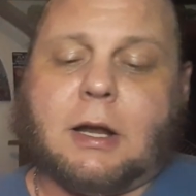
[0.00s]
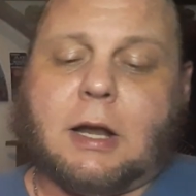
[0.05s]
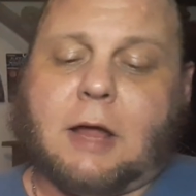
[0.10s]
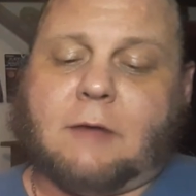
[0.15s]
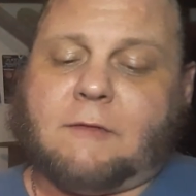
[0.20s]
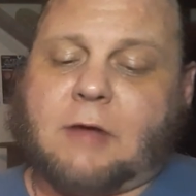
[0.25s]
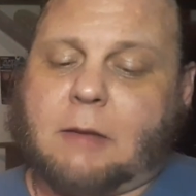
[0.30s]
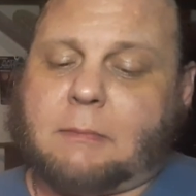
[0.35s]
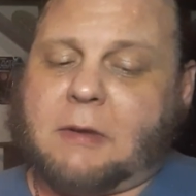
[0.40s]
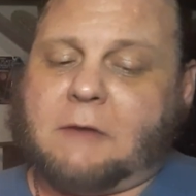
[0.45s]

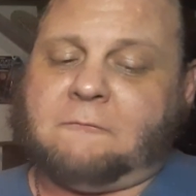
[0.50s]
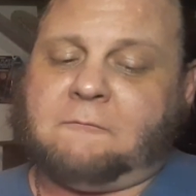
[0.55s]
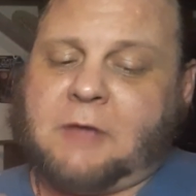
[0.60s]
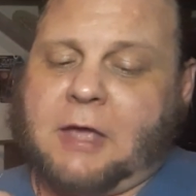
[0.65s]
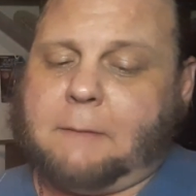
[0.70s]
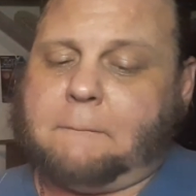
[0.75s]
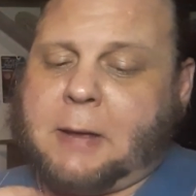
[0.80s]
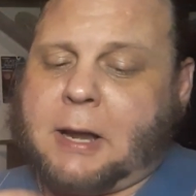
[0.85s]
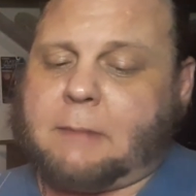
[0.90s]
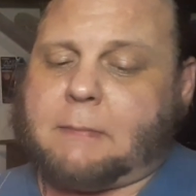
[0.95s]
I've got my
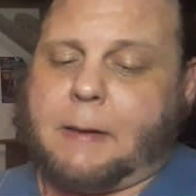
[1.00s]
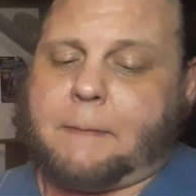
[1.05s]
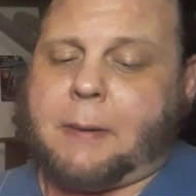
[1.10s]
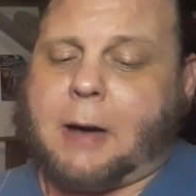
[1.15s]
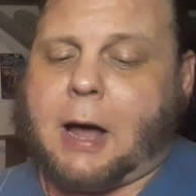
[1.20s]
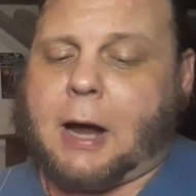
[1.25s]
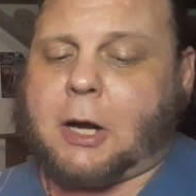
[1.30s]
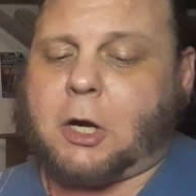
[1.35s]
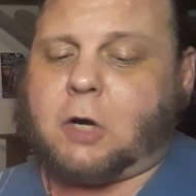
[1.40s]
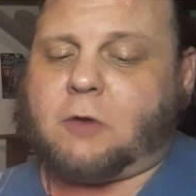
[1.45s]
vape pen in my
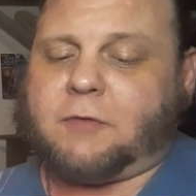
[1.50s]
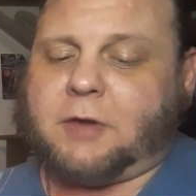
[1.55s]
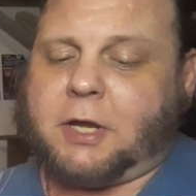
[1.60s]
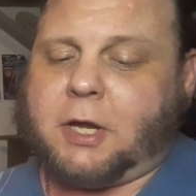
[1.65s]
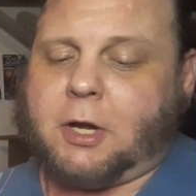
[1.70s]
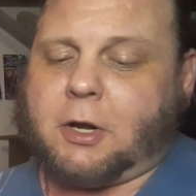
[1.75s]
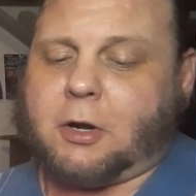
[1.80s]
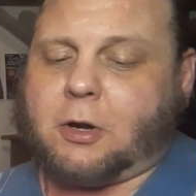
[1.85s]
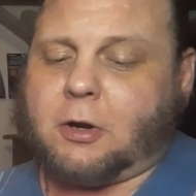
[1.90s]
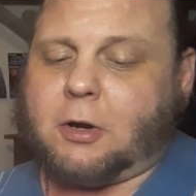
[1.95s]
pocket over
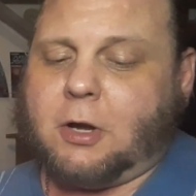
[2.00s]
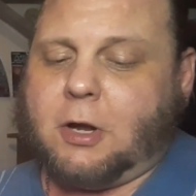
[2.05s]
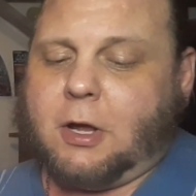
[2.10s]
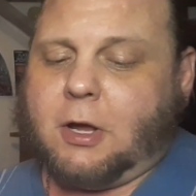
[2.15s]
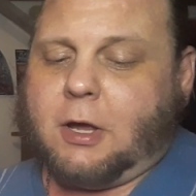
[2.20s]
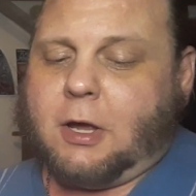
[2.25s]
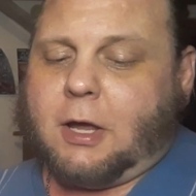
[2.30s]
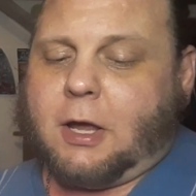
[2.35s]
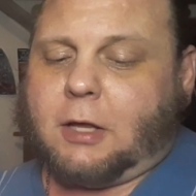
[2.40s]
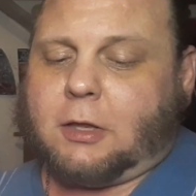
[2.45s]
here,
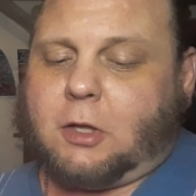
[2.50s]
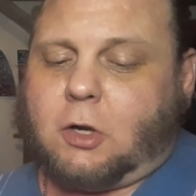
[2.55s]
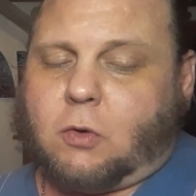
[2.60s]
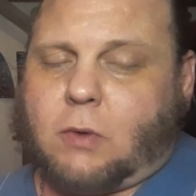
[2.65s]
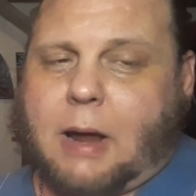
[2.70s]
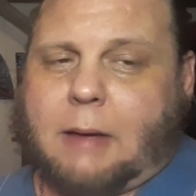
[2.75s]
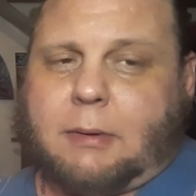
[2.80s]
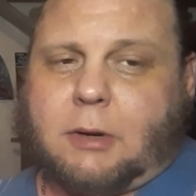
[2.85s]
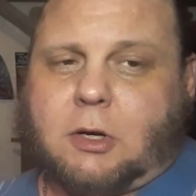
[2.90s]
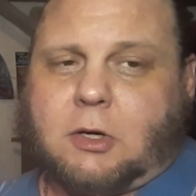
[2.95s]
and little
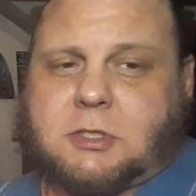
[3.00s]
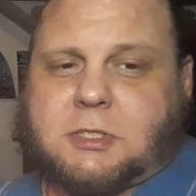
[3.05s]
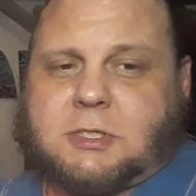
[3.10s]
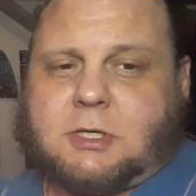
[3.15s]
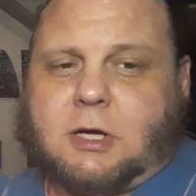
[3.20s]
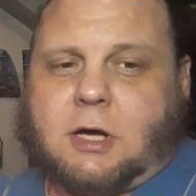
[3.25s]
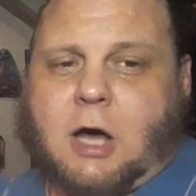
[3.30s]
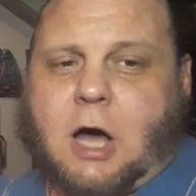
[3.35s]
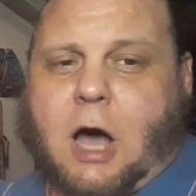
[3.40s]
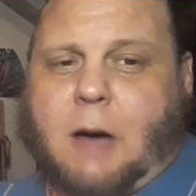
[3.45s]
rabbit goes
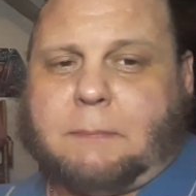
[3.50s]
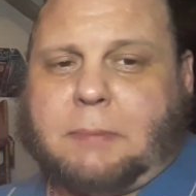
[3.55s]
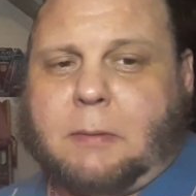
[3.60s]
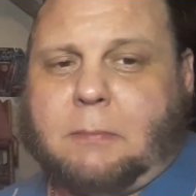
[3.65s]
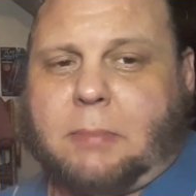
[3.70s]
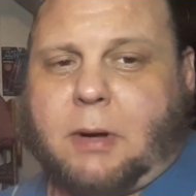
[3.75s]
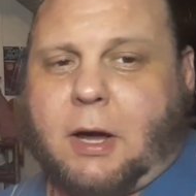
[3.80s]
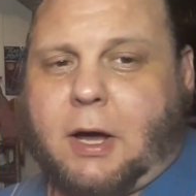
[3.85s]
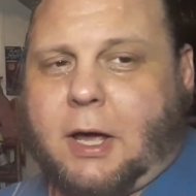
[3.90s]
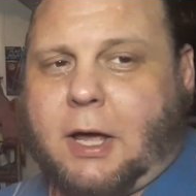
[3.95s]
hopping
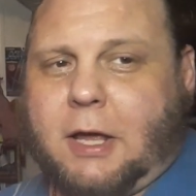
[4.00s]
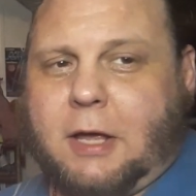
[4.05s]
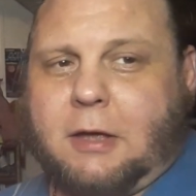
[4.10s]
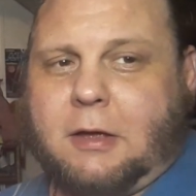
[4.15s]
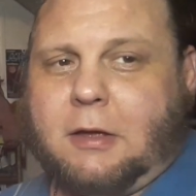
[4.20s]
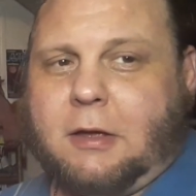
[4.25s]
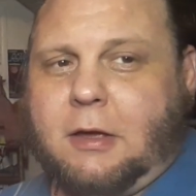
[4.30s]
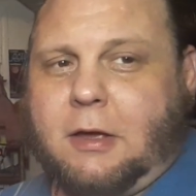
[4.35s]
by.